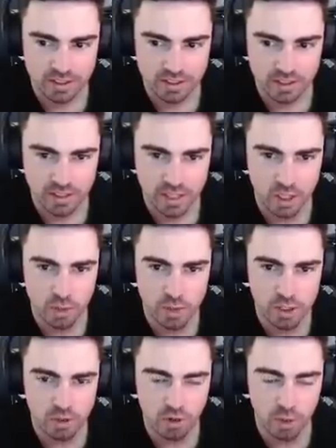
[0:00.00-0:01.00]
Thank you,
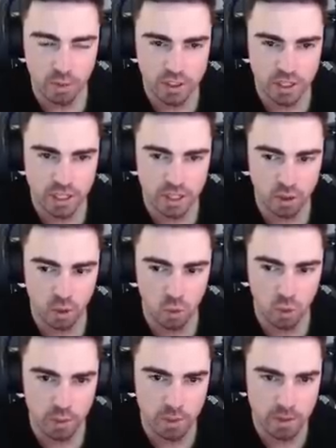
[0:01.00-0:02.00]
Mr. Gromp. He's going to heal.
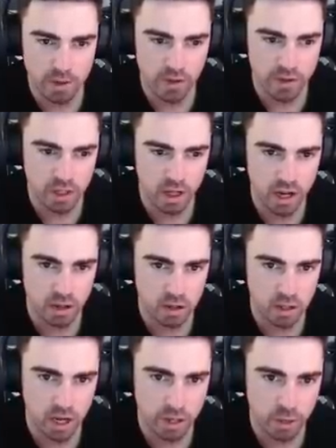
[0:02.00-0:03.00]
Oh, he might be able to find the Kyle.
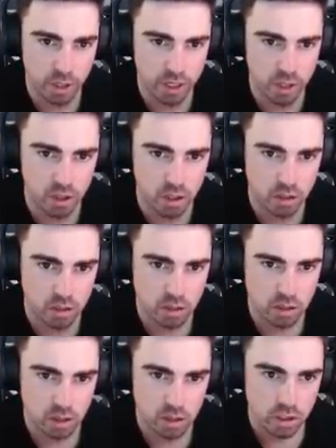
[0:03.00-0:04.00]
Kyle, Kyle, Kyle, Kyle.
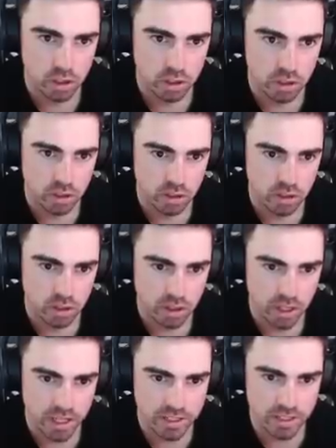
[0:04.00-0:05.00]

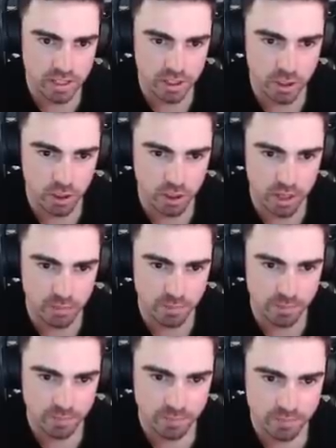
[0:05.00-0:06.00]
Yes, in the knockup.
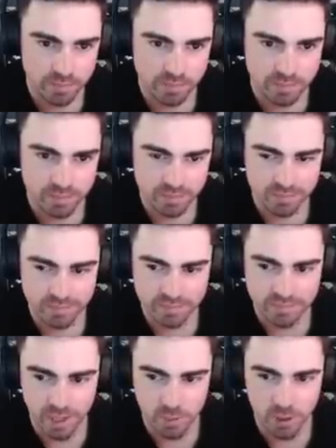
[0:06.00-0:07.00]

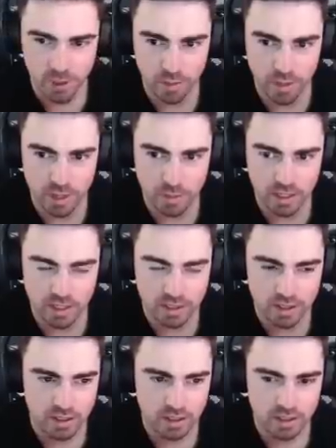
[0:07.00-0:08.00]
There we go, baby.
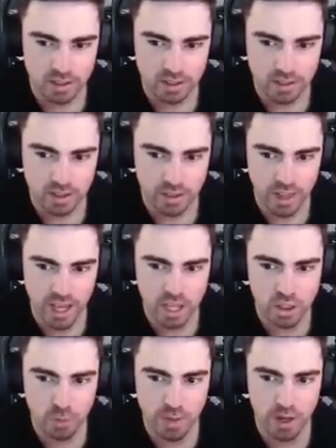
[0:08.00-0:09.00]
They
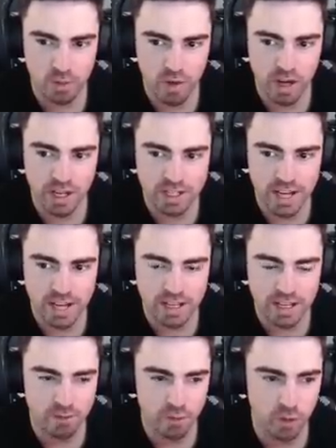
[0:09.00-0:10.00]
should be able to run it down
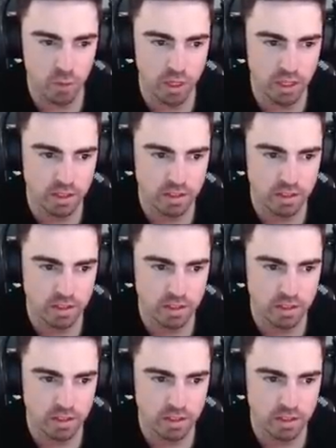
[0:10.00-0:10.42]
here for the win.